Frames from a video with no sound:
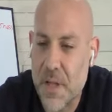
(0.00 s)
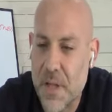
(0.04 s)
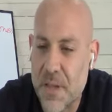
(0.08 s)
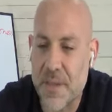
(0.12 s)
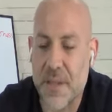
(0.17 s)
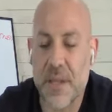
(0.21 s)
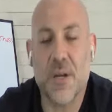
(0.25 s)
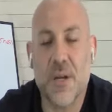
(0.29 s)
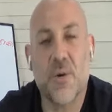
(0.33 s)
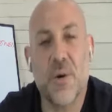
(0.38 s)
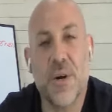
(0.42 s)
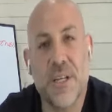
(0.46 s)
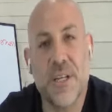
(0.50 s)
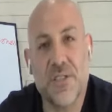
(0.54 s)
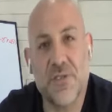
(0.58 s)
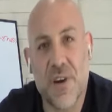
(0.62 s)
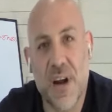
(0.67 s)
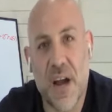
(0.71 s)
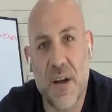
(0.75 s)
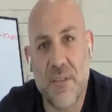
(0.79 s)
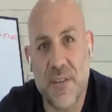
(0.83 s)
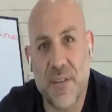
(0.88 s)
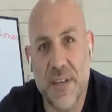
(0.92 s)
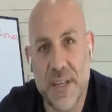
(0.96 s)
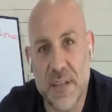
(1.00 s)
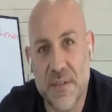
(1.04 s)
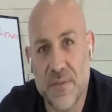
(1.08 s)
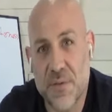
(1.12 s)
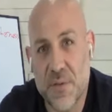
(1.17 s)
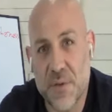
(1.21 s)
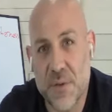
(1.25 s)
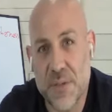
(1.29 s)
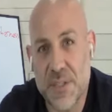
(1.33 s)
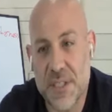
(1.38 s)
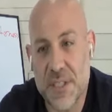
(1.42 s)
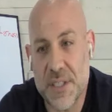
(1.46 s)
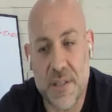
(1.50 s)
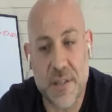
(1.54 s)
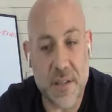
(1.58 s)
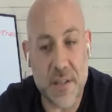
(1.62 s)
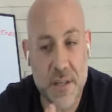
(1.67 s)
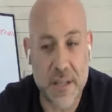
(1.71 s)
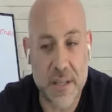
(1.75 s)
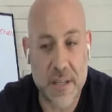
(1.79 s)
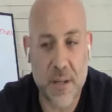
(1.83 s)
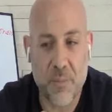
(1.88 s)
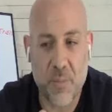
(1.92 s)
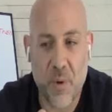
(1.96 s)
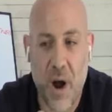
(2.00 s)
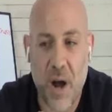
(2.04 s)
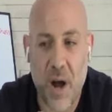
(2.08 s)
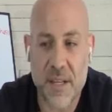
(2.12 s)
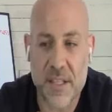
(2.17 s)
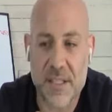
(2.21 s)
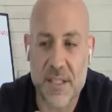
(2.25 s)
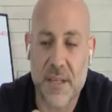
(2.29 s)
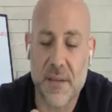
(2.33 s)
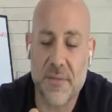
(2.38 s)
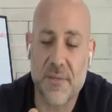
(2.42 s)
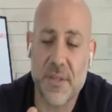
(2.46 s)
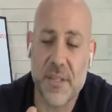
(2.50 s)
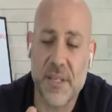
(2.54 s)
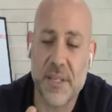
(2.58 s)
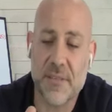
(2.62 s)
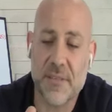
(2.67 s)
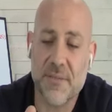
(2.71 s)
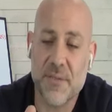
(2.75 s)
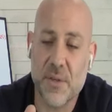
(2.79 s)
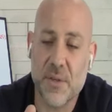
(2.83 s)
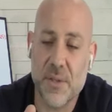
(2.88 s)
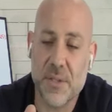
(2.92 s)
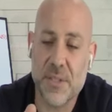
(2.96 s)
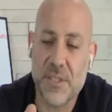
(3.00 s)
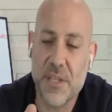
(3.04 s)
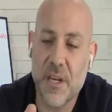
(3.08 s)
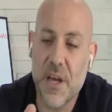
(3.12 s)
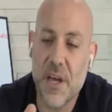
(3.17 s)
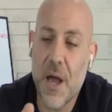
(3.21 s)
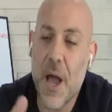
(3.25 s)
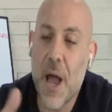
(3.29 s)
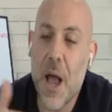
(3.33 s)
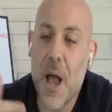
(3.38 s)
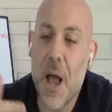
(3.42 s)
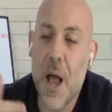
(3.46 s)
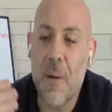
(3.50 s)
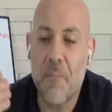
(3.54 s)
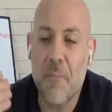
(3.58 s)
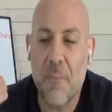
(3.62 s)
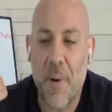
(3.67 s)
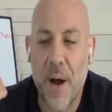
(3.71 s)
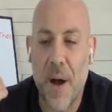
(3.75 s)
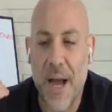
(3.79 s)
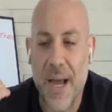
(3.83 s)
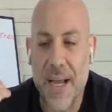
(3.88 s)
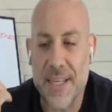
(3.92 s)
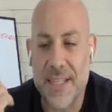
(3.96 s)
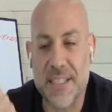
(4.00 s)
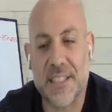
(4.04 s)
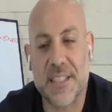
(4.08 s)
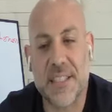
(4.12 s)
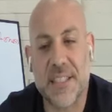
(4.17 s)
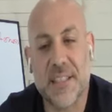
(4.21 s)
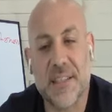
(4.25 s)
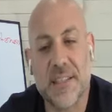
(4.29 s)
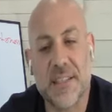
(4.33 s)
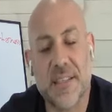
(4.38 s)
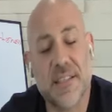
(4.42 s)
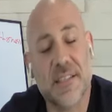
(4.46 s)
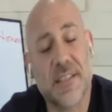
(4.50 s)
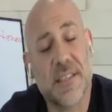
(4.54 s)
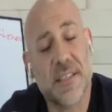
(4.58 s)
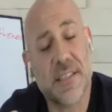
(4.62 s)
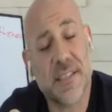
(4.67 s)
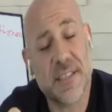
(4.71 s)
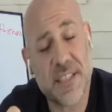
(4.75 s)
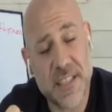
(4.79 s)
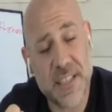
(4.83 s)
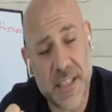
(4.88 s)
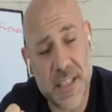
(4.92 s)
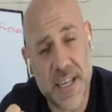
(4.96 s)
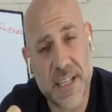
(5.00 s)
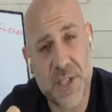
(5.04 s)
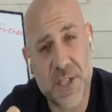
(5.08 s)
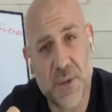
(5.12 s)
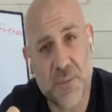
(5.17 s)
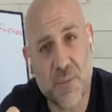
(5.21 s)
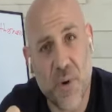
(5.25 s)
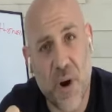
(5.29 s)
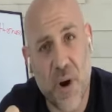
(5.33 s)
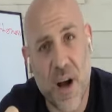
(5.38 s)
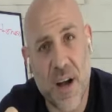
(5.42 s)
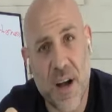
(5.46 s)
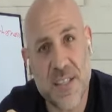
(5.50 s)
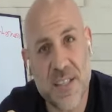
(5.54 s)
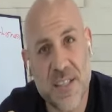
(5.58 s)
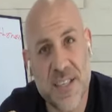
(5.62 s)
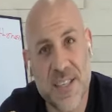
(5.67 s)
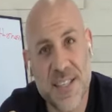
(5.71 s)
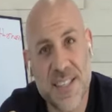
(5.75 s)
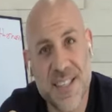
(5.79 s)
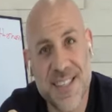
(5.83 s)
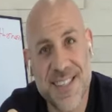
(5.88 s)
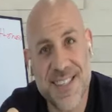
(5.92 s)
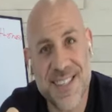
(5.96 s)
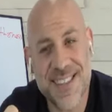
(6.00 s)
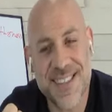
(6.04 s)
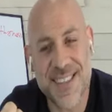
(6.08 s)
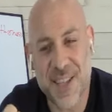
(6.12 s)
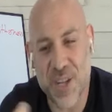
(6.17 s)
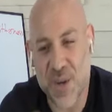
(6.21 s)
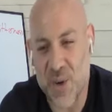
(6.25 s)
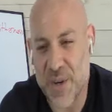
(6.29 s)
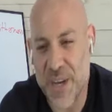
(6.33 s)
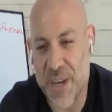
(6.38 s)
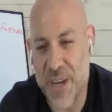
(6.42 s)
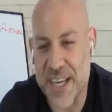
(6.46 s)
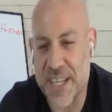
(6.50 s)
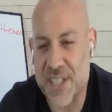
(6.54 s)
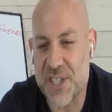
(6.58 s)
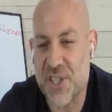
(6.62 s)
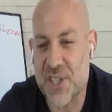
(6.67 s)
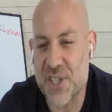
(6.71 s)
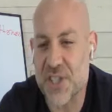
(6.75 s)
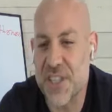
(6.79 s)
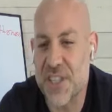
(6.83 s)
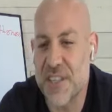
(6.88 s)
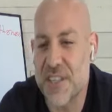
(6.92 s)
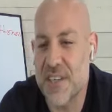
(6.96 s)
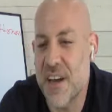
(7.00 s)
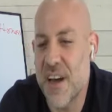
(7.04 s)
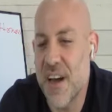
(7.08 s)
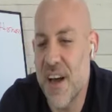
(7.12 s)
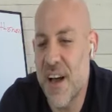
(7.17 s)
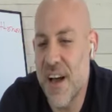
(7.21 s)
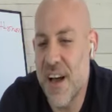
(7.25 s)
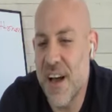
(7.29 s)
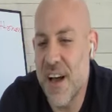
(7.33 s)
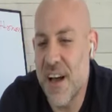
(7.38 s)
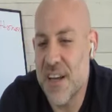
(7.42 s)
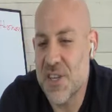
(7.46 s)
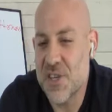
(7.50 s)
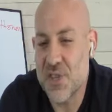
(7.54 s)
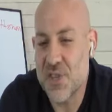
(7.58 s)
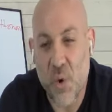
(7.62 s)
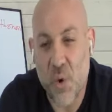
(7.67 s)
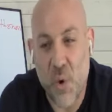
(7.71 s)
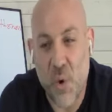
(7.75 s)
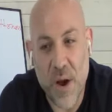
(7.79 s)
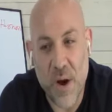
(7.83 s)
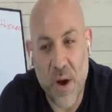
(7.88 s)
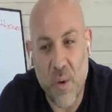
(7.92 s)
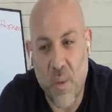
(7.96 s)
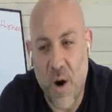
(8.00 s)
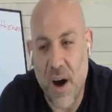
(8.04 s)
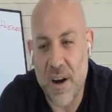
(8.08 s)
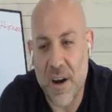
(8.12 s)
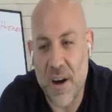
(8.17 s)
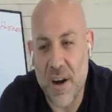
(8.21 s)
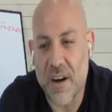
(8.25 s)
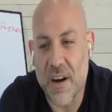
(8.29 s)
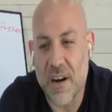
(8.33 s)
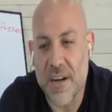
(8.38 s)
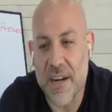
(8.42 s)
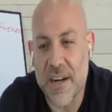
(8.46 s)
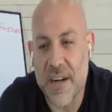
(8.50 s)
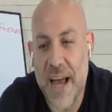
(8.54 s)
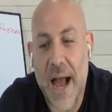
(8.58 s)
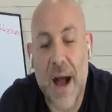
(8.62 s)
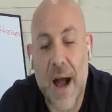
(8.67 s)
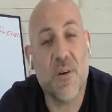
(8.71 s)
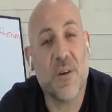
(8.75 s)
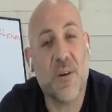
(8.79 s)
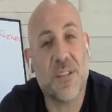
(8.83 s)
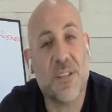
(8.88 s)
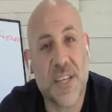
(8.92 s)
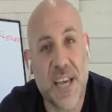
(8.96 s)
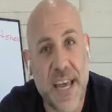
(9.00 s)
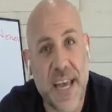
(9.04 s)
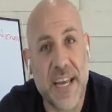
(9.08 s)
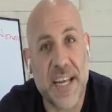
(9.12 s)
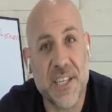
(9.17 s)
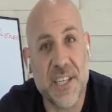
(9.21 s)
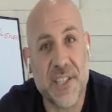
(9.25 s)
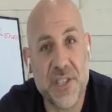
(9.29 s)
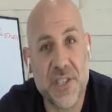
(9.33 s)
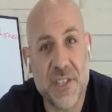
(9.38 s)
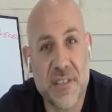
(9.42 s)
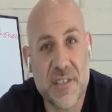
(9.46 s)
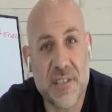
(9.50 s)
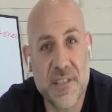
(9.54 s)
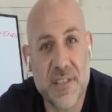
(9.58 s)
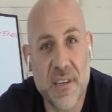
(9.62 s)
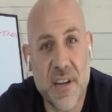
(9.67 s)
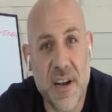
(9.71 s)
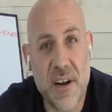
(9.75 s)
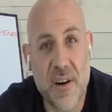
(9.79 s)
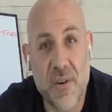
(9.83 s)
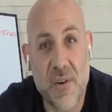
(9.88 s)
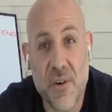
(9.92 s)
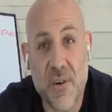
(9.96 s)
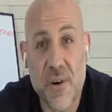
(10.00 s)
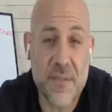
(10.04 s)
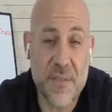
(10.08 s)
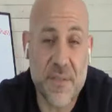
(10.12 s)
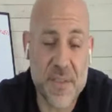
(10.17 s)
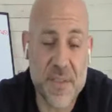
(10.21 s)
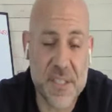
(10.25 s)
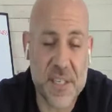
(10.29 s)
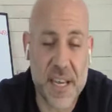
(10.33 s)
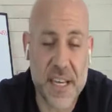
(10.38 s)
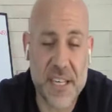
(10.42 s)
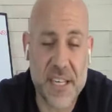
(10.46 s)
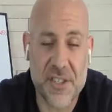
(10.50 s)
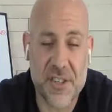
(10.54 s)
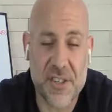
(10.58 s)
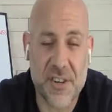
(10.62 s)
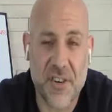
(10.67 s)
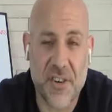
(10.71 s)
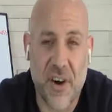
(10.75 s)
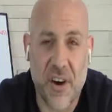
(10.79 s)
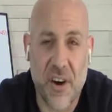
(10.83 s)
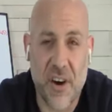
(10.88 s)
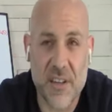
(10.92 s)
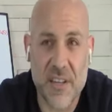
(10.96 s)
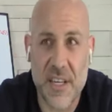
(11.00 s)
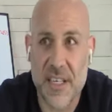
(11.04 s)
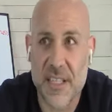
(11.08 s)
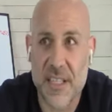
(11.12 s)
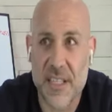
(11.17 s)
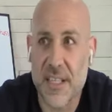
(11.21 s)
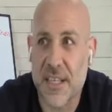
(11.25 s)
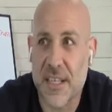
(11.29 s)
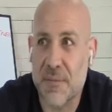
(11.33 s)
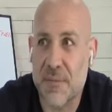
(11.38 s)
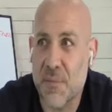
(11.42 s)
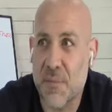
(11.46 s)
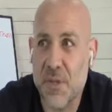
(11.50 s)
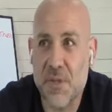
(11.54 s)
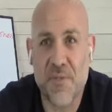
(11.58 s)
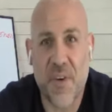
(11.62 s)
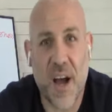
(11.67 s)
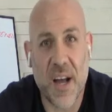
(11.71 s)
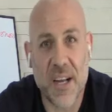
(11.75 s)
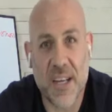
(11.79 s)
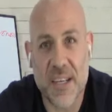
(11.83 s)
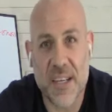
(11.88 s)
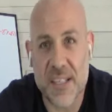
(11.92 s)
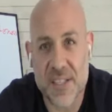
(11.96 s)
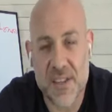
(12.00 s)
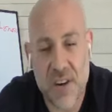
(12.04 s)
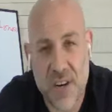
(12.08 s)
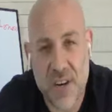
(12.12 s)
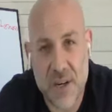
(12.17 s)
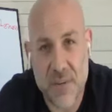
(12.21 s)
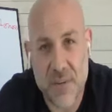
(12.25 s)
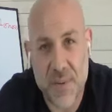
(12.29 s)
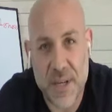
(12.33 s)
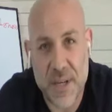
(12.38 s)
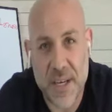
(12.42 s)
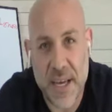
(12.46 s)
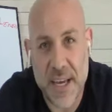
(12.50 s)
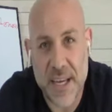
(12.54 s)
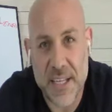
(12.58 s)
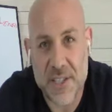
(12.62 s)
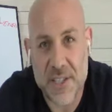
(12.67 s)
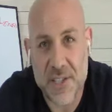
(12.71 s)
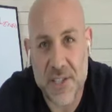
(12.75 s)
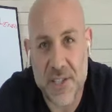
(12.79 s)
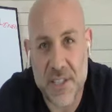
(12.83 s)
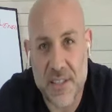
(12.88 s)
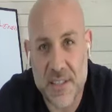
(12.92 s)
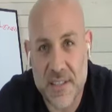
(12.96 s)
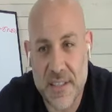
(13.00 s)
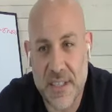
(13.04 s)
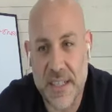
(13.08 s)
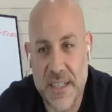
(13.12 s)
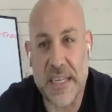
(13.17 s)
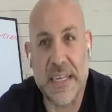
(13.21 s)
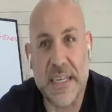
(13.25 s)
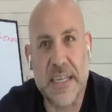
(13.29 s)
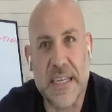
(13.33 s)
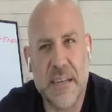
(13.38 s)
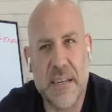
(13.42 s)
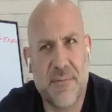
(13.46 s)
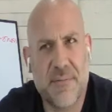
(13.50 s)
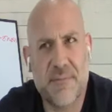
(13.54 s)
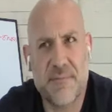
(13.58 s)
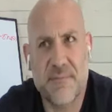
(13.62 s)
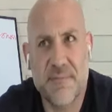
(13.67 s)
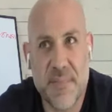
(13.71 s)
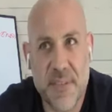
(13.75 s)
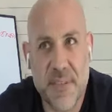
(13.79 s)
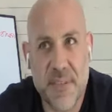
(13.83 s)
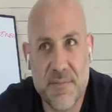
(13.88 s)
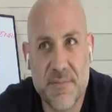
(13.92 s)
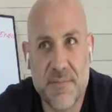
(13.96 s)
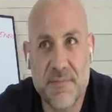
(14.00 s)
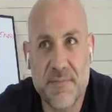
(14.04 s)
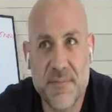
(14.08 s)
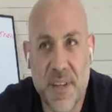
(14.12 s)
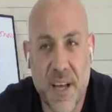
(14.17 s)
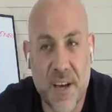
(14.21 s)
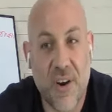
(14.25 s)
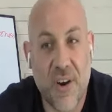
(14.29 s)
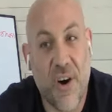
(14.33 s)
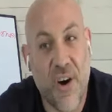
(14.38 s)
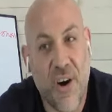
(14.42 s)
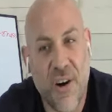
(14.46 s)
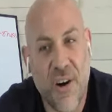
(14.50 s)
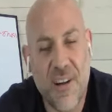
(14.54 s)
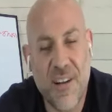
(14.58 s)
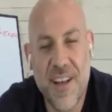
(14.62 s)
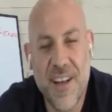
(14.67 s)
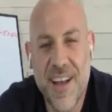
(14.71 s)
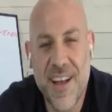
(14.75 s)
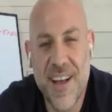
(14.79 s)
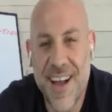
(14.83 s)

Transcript: The ingredients are heavily influenced, and the products heavily influenced by the distillation process, the location, soil, water, and how it's aged, or if it's aged at all. Like most vodkas aren't going to be aged, if not all,